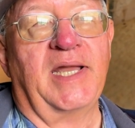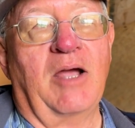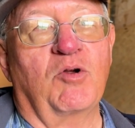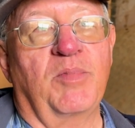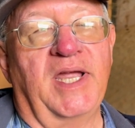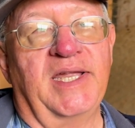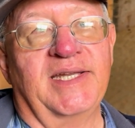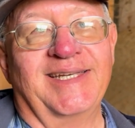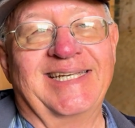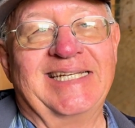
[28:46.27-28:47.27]
now we're
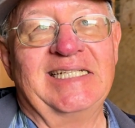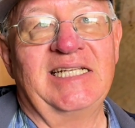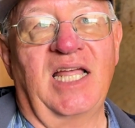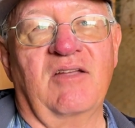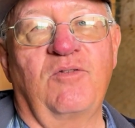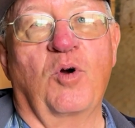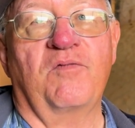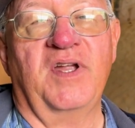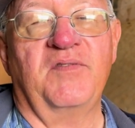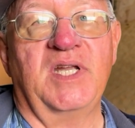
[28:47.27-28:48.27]
paying like
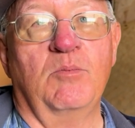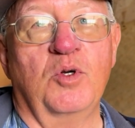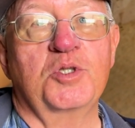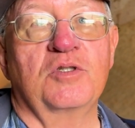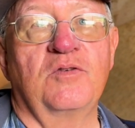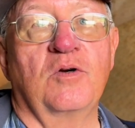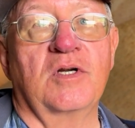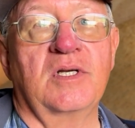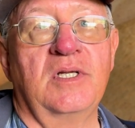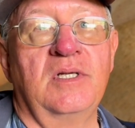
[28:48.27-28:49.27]
$4.50 a bushel
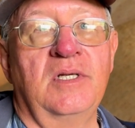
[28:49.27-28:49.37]
for it,